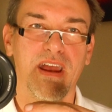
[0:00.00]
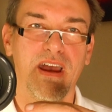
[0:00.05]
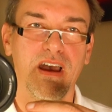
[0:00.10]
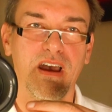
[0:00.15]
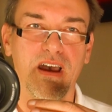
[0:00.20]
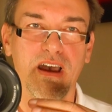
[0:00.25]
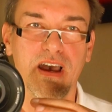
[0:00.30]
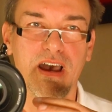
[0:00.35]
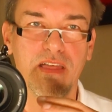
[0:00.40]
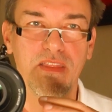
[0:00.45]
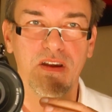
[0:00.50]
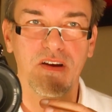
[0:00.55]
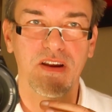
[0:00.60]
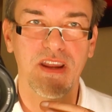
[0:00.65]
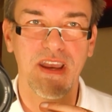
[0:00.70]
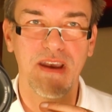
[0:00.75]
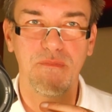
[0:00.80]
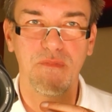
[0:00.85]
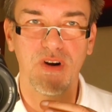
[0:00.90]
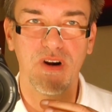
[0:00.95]
other
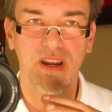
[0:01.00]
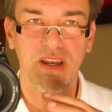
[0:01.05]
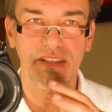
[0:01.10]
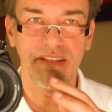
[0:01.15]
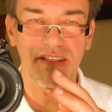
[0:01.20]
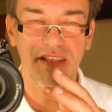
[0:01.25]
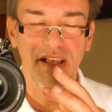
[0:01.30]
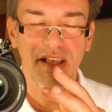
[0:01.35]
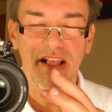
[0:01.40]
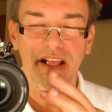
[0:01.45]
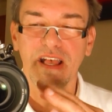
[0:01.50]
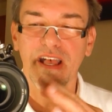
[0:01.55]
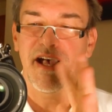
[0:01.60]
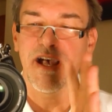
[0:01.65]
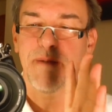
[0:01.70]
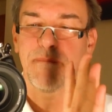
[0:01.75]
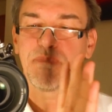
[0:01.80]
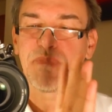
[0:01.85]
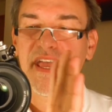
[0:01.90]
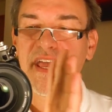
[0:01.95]
cameras.
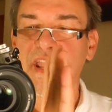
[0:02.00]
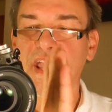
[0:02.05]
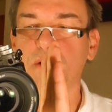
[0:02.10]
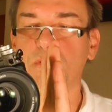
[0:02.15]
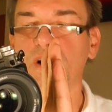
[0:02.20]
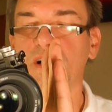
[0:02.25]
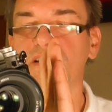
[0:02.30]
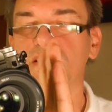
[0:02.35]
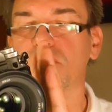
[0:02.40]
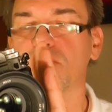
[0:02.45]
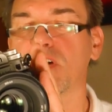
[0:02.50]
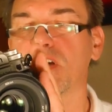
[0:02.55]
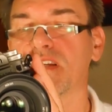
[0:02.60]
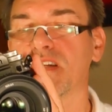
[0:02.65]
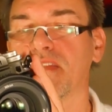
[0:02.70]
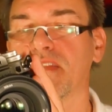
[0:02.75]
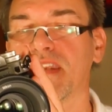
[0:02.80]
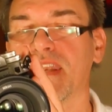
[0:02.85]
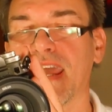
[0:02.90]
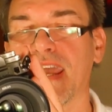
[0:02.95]
And I will do it
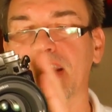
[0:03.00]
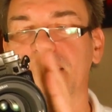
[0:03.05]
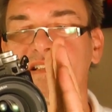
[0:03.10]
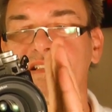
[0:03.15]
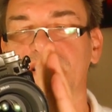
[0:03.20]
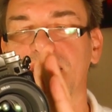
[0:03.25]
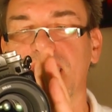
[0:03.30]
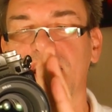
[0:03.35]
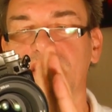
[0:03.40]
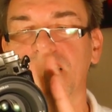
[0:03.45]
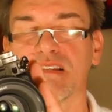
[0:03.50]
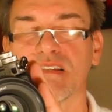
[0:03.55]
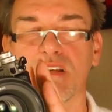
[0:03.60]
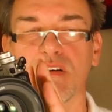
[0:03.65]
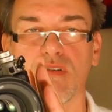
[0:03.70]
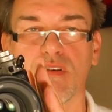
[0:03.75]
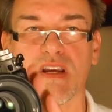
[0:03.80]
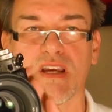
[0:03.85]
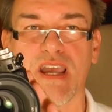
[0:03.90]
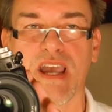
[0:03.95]
in the next day,
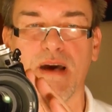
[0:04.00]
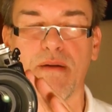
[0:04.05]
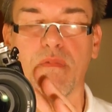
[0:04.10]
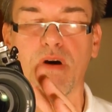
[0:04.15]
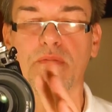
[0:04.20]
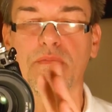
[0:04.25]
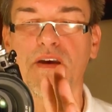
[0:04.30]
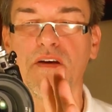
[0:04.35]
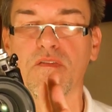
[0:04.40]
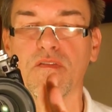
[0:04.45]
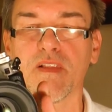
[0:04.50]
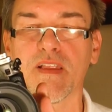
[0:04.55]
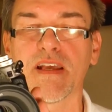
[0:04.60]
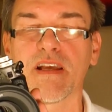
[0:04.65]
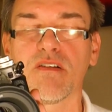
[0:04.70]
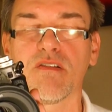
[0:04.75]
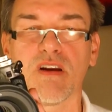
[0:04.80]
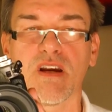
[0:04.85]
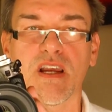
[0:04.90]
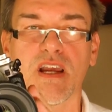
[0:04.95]
so come on my
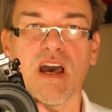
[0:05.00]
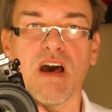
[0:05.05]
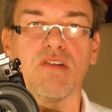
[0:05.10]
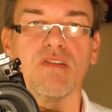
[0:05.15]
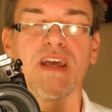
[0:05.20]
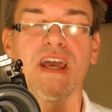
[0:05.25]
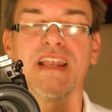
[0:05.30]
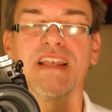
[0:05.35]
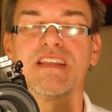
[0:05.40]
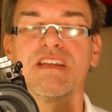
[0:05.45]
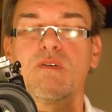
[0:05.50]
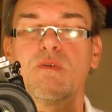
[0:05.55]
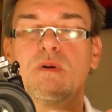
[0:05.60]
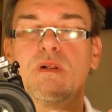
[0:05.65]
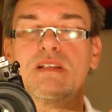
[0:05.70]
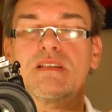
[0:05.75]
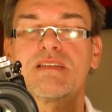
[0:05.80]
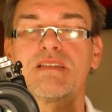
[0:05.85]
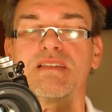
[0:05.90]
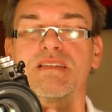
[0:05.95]
Flickr account and you
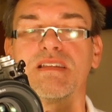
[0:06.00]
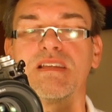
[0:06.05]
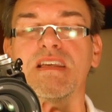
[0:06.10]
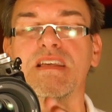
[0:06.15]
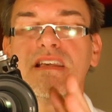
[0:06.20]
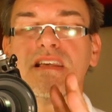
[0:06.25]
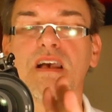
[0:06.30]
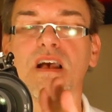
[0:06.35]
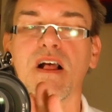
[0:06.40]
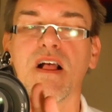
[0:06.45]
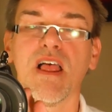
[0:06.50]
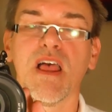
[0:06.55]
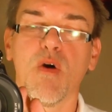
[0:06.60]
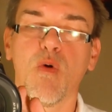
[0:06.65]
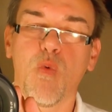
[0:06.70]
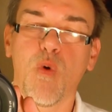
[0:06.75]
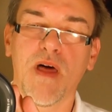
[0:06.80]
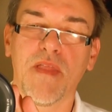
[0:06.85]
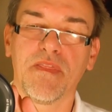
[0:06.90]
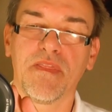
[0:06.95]
will see
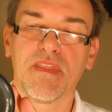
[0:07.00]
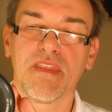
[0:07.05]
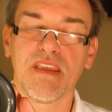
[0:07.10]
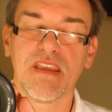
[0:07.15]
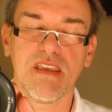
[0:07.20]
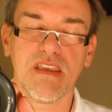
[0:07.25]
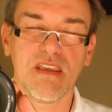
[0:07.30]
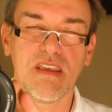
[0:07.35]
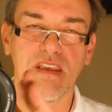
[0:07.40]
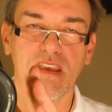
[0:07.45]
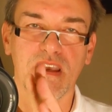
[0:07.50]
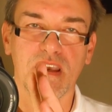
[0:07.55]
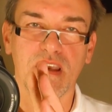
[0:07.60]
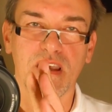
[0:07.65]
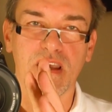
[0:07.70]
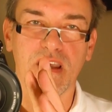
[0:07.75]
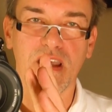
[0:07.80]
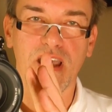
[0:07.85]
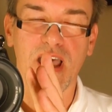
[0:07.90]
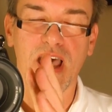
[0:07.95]
what the
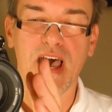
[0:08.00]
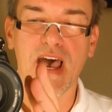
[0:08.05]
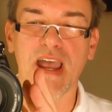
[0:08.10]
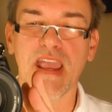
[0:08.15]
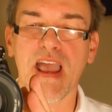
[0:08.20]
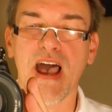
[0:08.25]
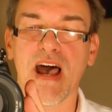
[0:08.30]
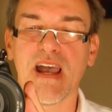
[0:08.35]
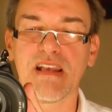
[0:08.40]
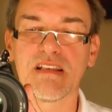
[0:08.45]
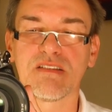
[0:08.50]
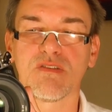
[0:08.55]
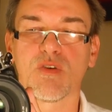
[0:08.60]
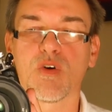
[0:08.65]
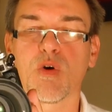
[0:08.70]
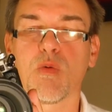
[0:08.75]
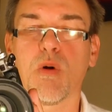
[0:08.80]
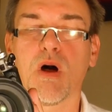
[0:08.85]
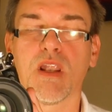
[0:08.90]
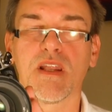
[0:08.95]
high ISO
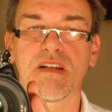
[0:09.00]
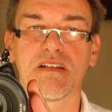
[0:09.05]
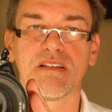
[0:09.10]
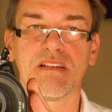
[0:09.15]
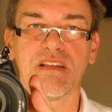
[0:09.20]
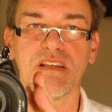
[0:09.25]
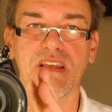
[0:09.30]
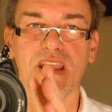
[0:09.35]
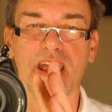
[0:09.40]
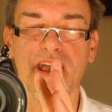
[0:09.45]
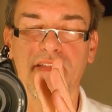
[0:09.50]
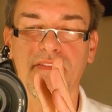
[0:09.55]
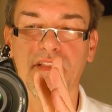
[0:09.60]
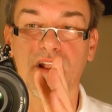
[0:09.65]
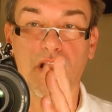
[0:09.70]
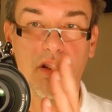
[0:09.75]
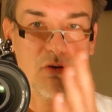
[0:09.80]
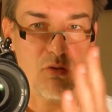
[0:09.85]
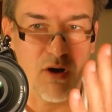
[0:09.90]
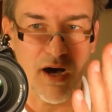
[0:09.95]
quality and the
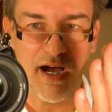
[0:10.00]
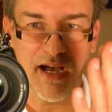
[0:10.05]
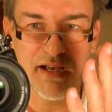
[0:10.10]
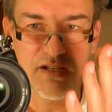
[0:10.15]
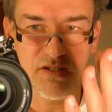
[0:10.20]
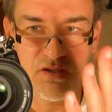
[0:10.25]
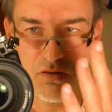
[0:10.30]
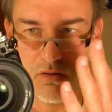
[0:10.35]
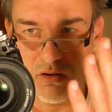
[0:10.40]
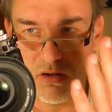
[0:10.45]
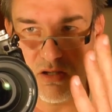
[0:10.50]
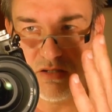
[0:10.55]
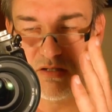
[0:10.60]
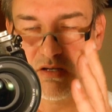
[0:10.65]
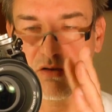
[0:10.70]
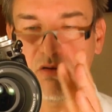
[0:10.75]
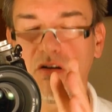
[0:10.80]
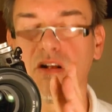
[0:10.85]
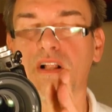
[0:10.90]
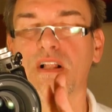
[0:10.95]
low ISO
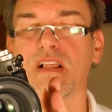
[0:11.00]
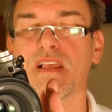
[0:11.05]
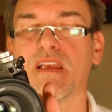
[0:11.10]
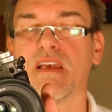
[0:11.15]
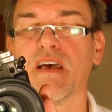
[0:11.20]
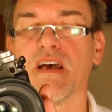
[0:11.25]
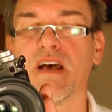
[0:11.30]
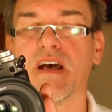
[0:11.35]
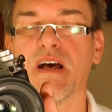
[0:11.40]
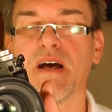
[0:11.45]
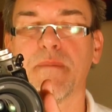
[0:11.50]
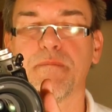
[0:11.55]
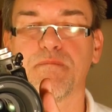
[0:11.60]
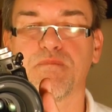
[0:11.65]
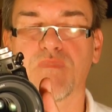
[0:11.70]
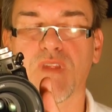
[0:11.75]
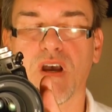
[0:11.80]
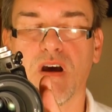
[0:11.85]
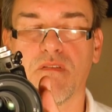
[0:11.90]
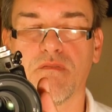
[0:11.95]
also
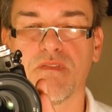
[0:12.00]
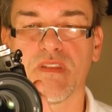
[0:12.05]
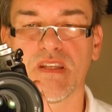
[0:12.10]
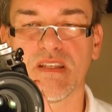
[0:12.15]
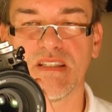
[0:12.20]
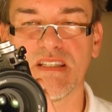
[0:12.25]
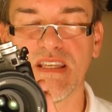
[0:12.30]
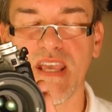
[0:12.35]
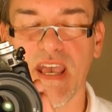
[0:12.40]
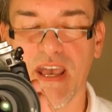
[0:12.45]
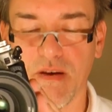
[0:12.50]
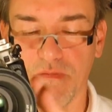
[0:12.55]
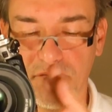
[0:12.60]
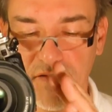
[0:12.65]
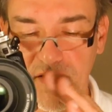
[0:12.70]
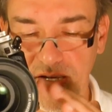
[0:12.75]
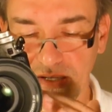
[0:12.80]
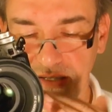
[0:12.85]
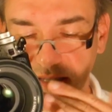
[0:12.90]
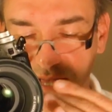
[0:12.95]
of the DF
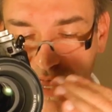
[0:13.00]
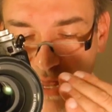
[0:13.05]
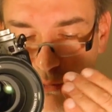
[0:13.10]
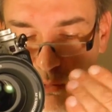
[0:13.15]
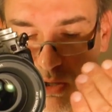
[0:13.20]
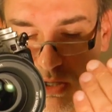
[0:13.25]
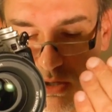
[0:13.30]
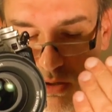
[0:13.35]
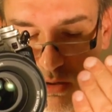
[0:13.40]
is. I will